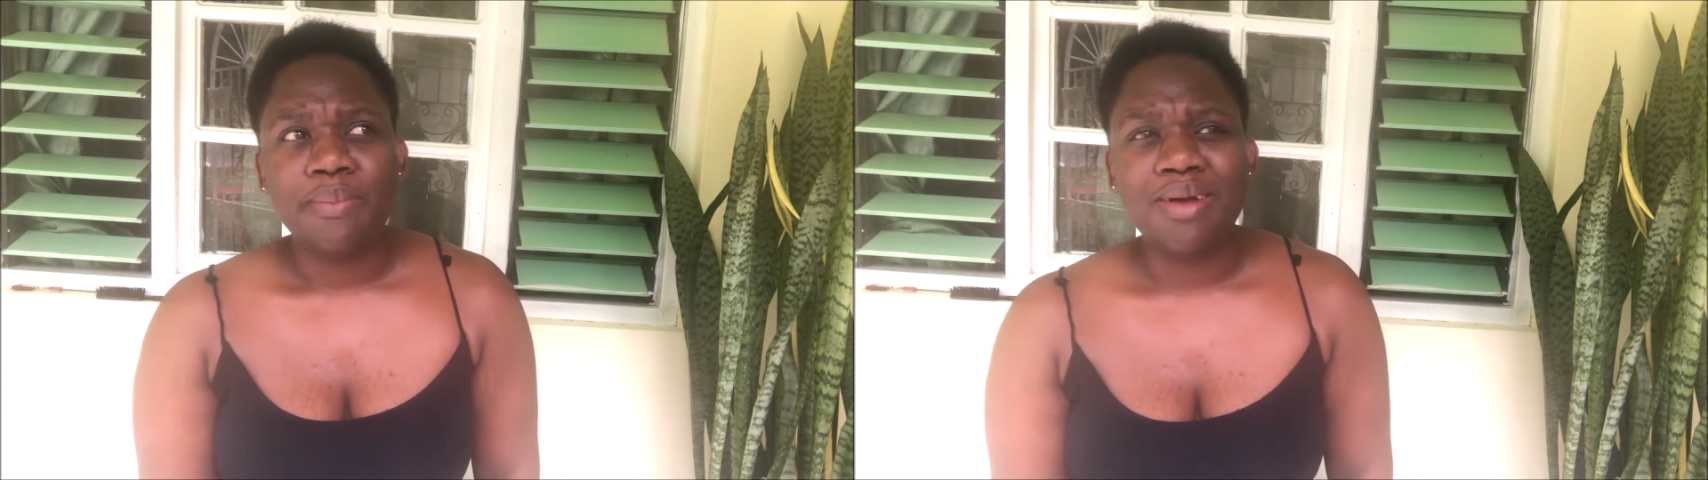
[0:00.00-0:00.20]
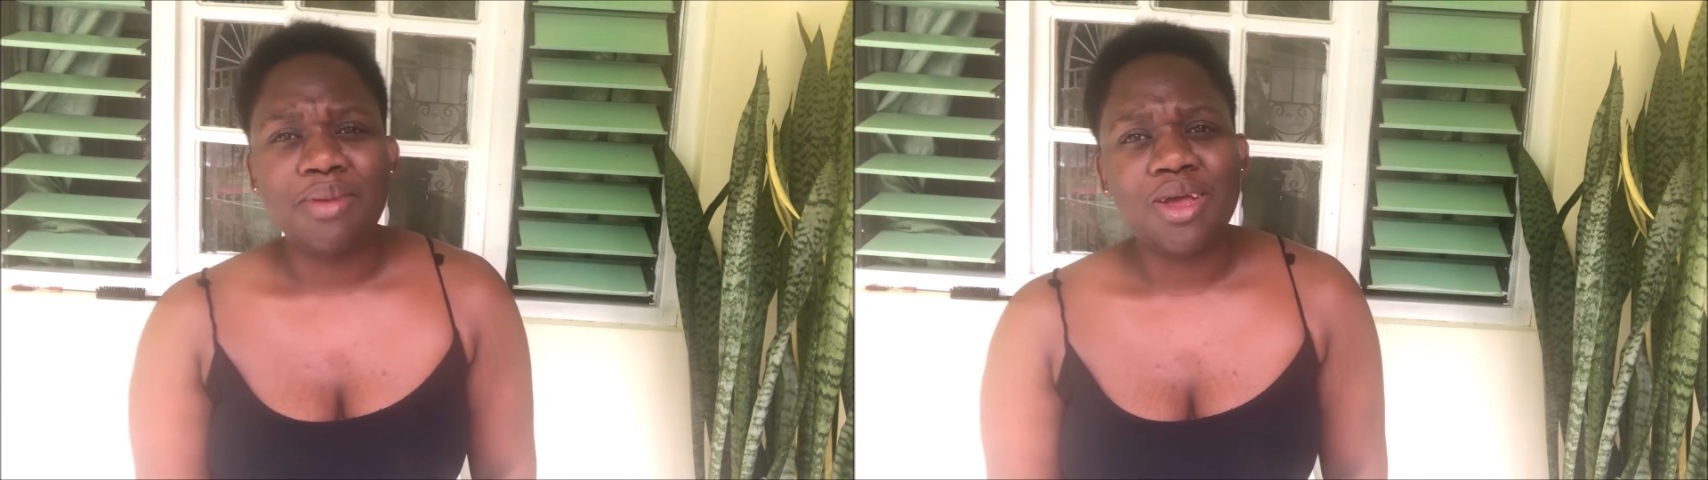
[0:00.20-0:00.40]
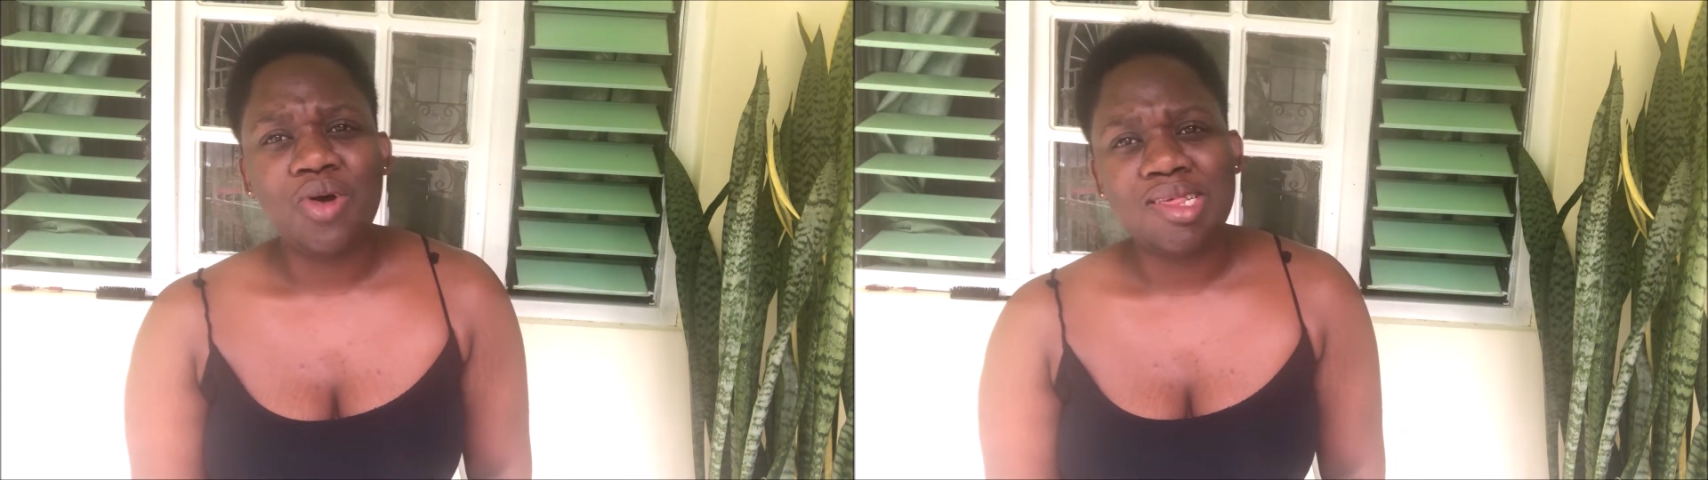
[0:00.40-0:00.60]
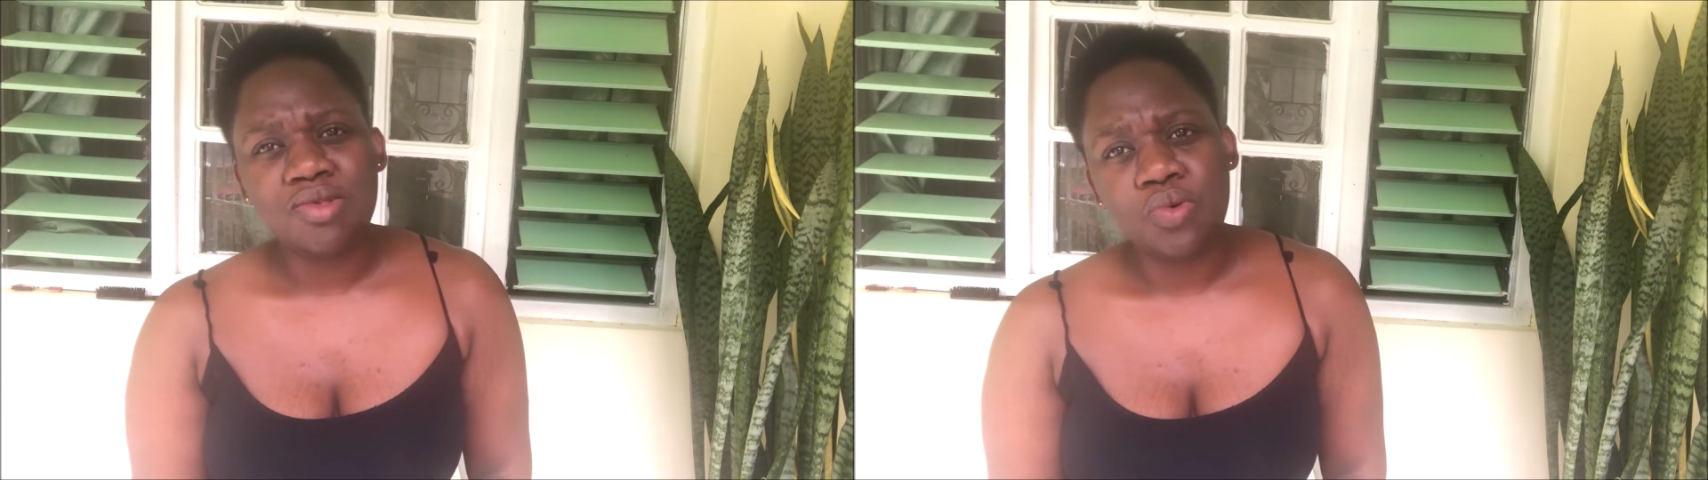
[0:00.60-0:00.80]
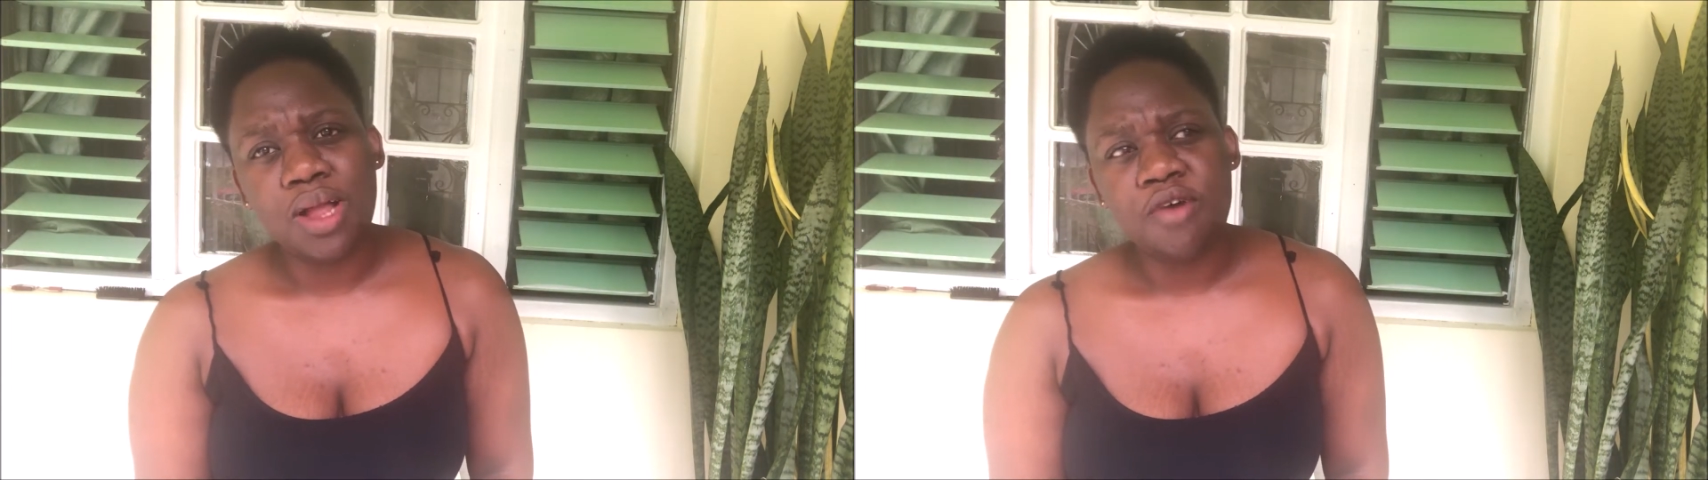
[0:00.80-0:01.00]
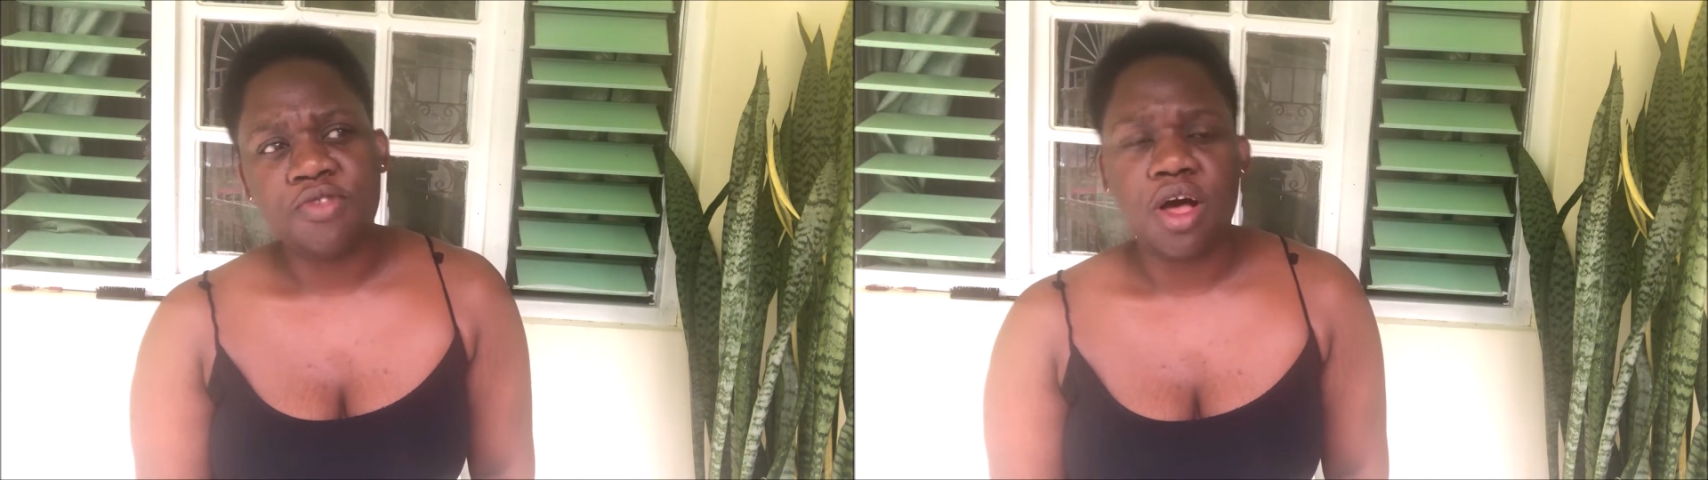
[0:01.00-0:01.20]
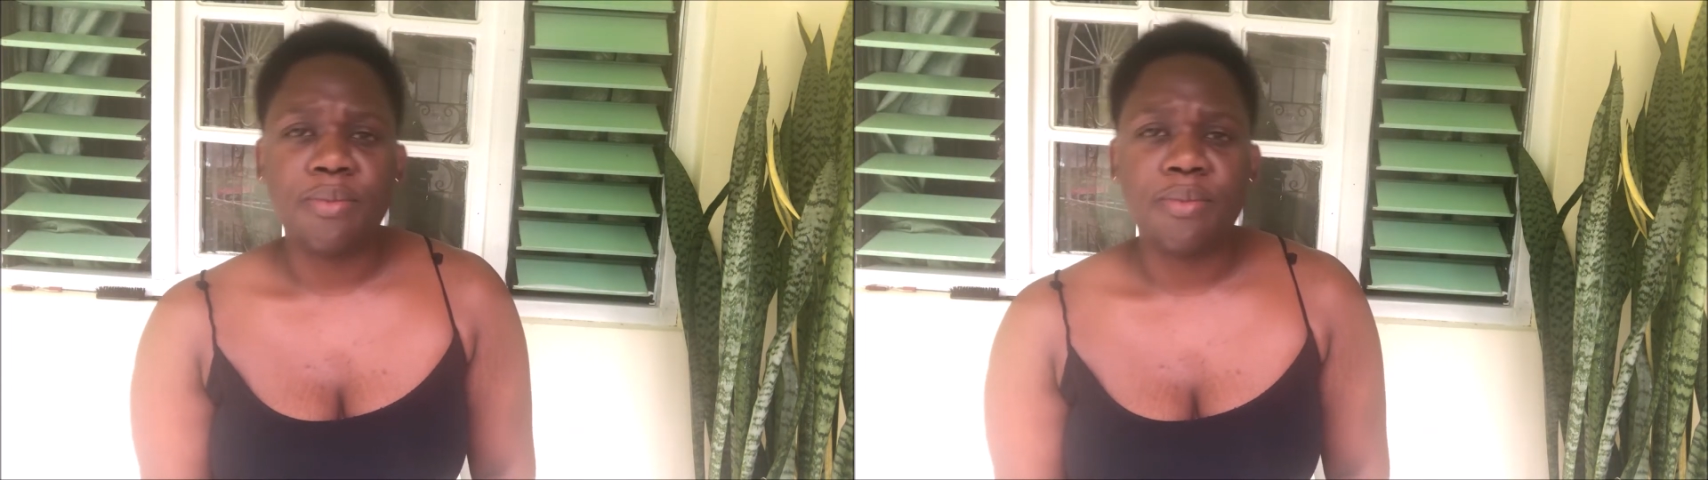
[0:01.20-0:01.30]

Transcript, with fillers: I'm gonna go to school after